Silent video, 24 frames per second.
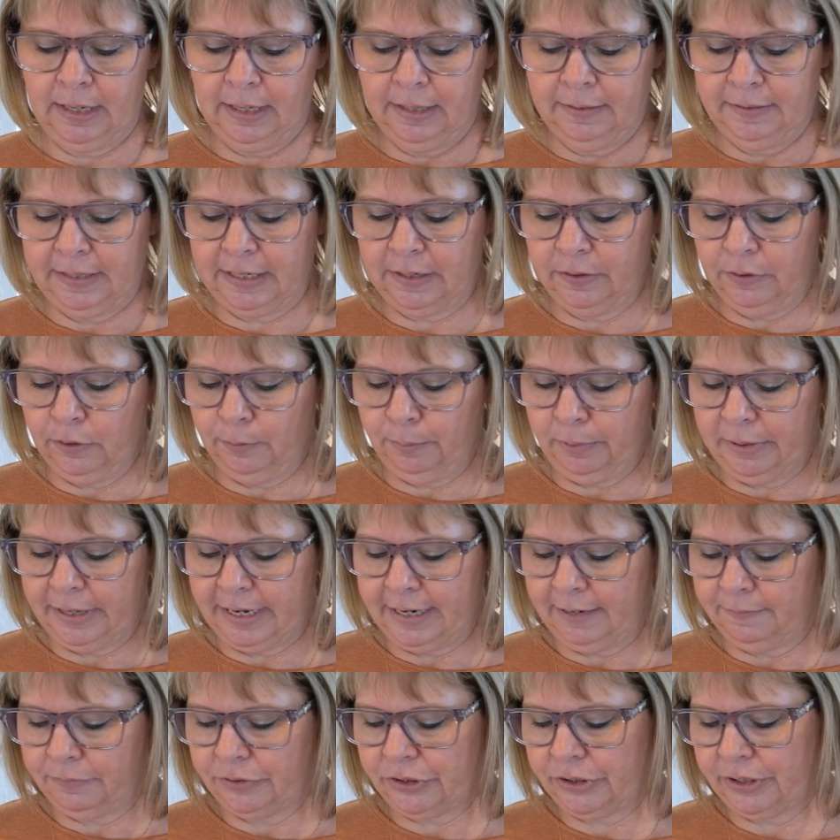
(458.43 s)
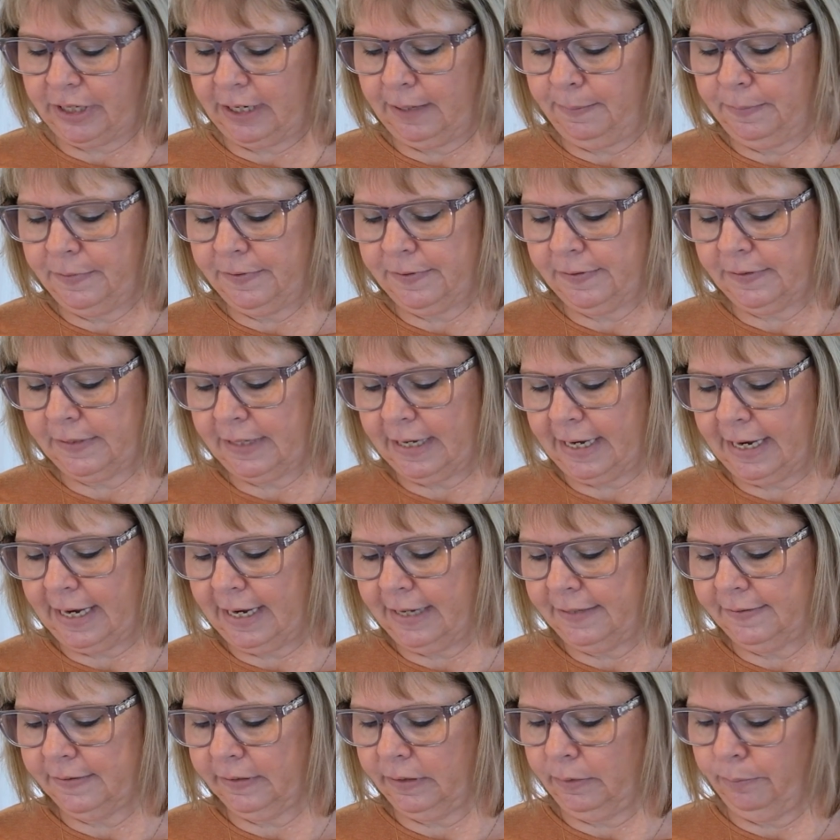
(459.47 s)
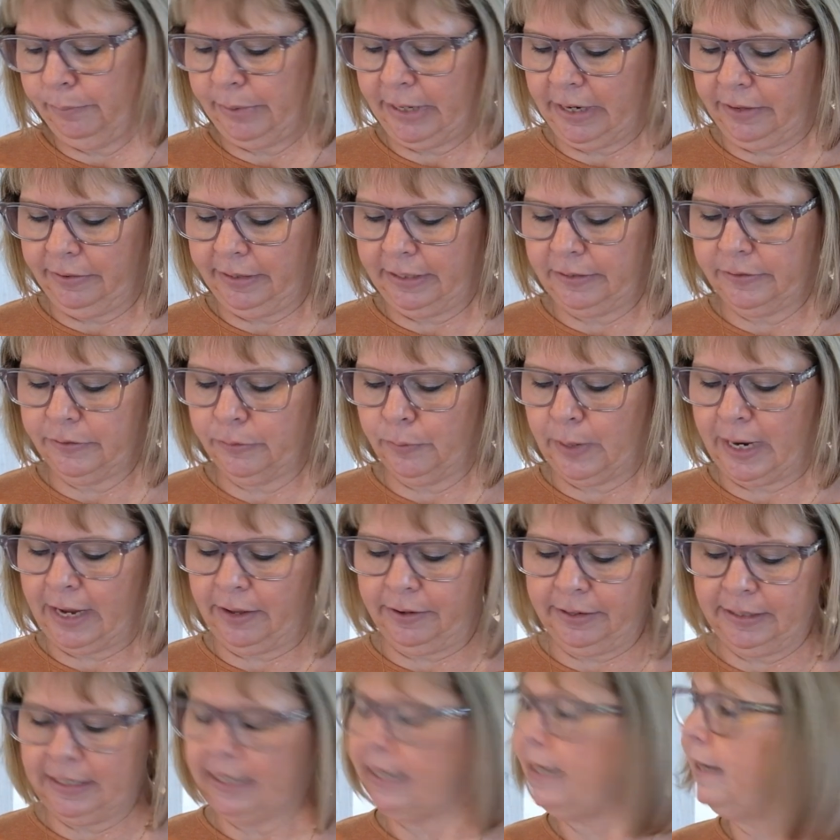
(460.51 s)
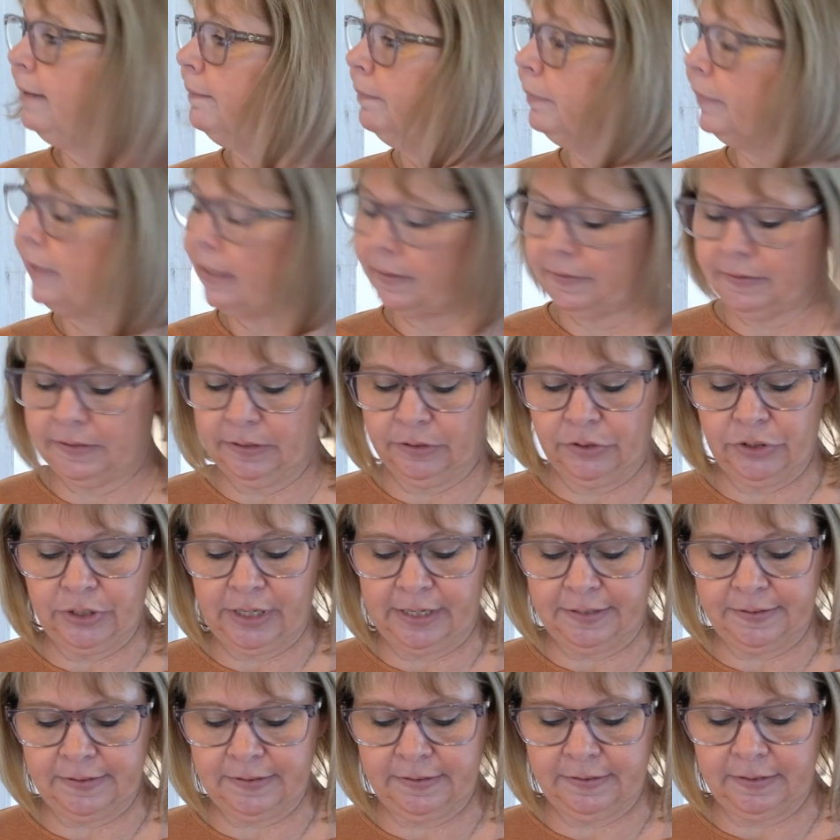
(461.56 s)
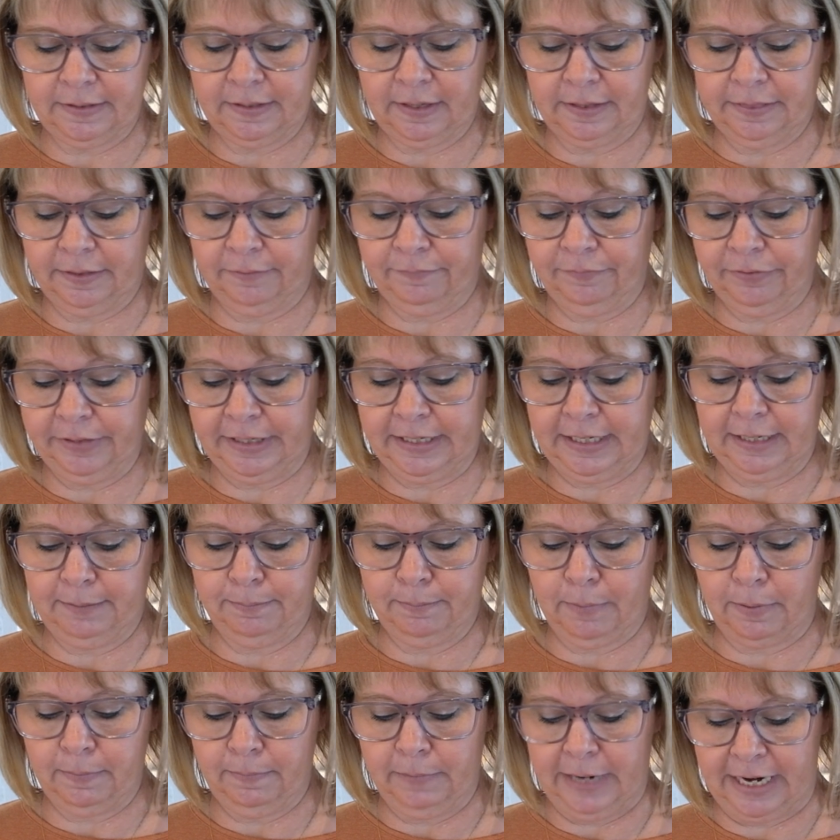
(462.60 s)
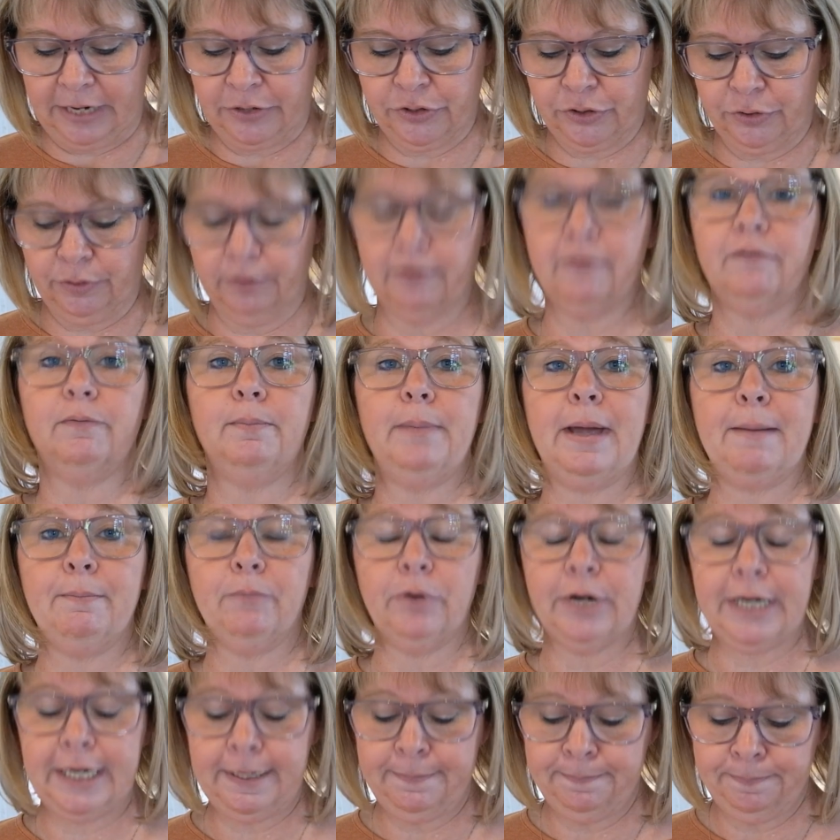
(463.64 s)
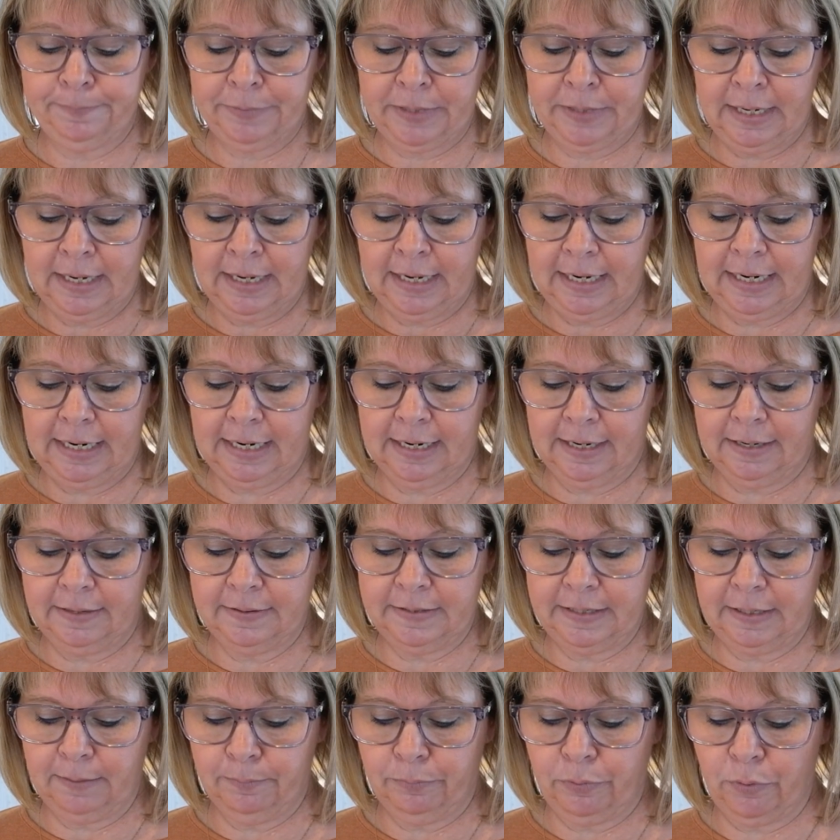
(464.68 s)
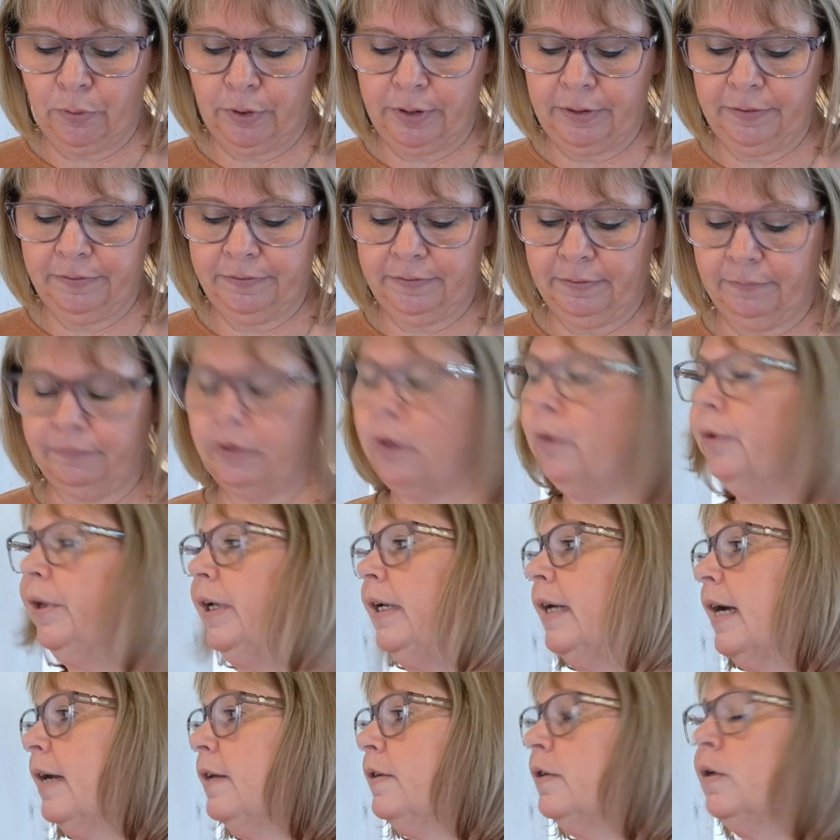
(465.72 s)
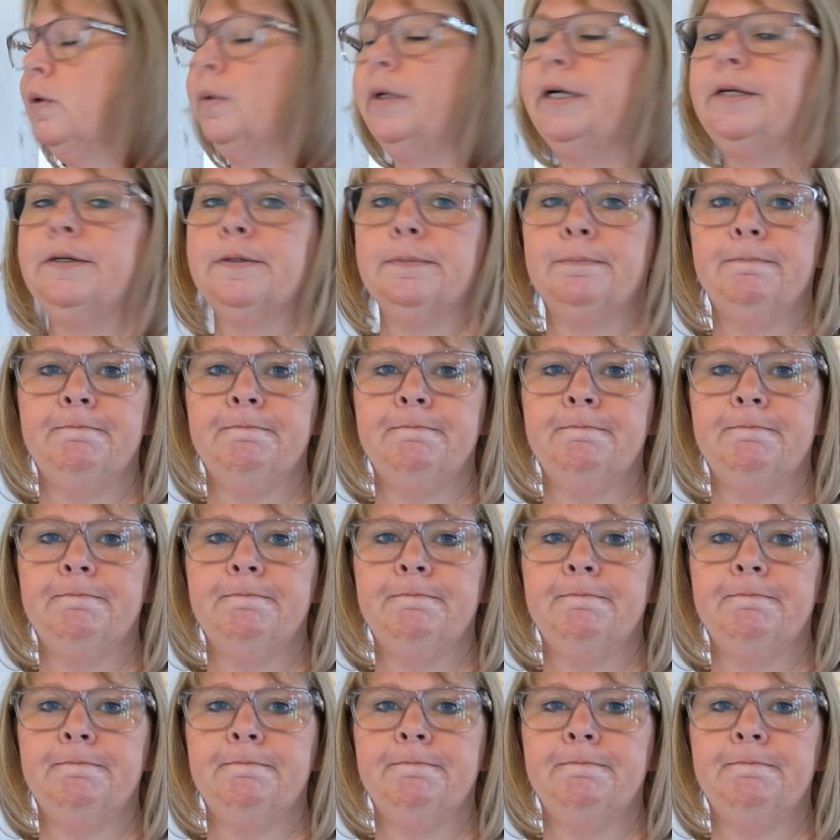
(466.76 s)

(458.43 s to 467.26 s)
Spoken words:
The interplay of shapes adds a compelling duality that suggests the fleeting nature of memory and the importance of holding on to it.